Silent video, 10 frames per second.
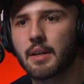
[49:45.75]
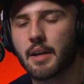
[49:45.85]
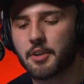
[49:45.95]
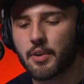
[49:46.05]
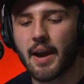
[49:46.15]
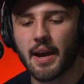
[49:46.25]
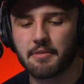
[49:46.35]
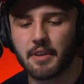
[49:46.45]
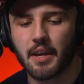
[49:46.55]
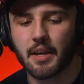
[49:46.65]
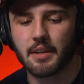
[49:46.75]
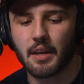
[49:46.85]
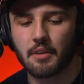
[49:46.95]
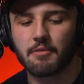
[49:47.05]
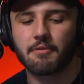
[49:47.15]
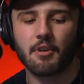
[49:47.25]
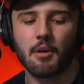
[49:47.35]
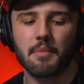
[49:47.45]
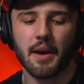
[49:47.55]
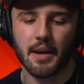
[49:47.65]
And you're advocating
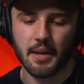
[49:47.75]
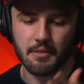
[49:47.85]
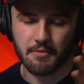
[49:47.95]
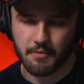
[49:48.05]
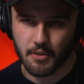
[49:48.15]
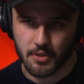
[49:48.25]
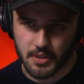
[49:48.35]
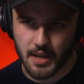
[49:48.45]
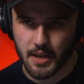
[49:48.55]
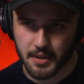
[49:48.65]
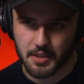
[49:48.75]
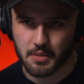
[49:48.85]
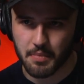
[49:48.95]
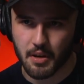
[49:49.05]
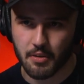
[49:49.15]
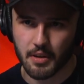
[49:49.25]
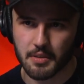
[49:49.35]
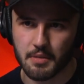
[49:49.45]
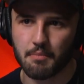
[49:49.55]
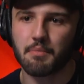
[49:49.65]
from a firsthand experience,